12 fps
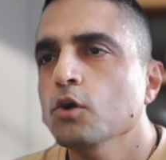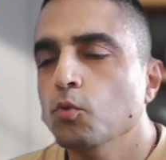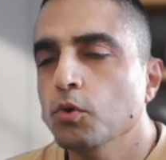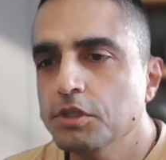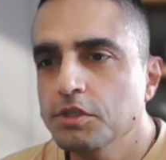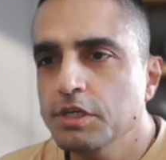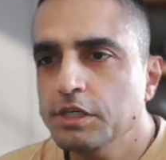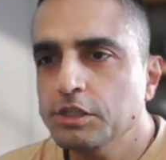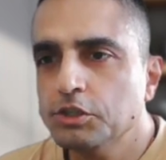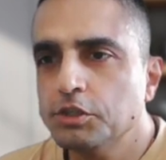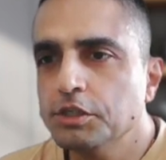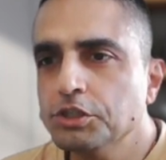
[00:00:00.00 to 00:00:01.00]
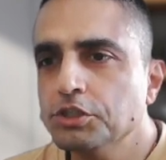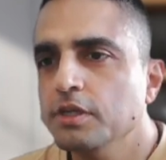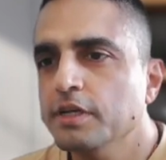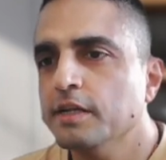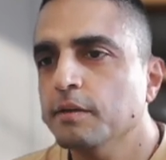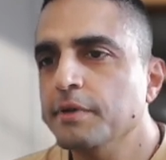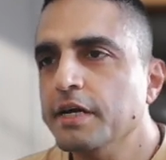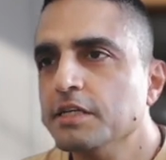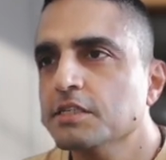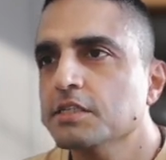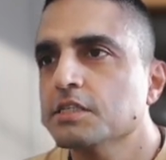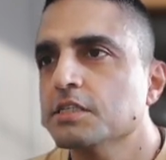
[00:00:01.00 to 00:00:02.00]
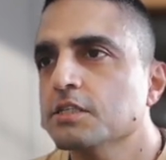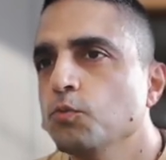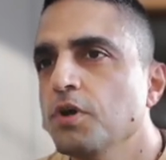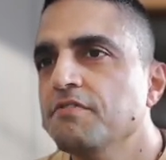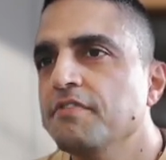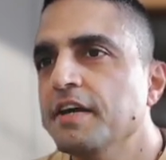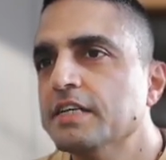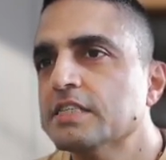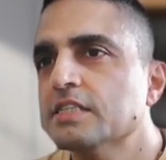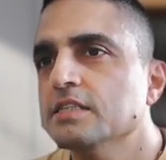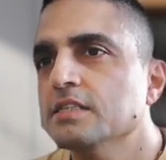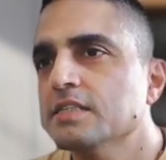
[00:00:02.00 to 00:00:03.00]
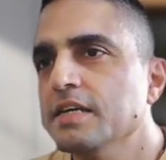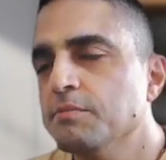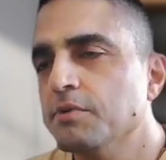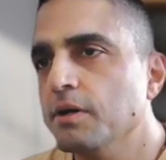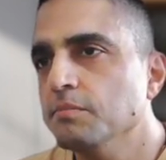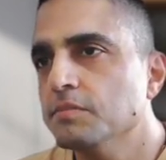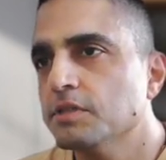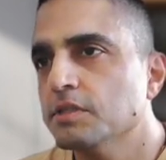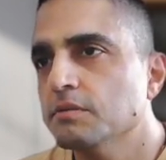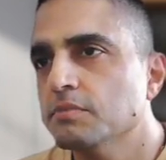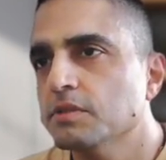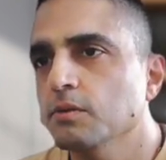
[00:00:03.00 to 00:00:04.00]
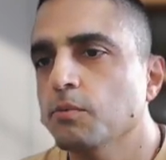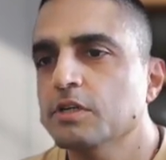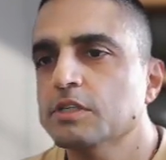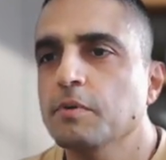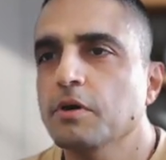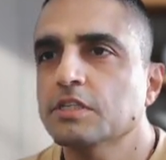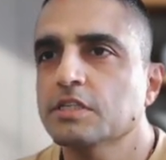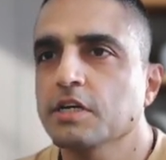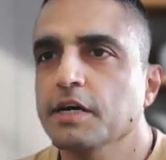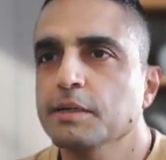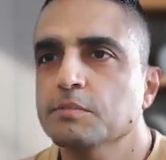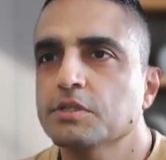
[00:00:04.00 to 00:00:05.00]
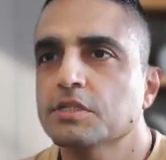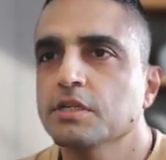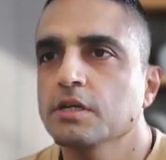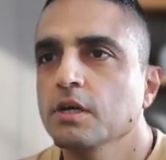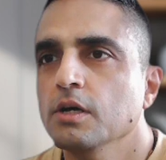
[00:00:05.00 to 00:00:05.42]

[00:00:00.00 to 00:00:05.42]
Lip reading: With the traditional help desks, we face same problems: slow response times,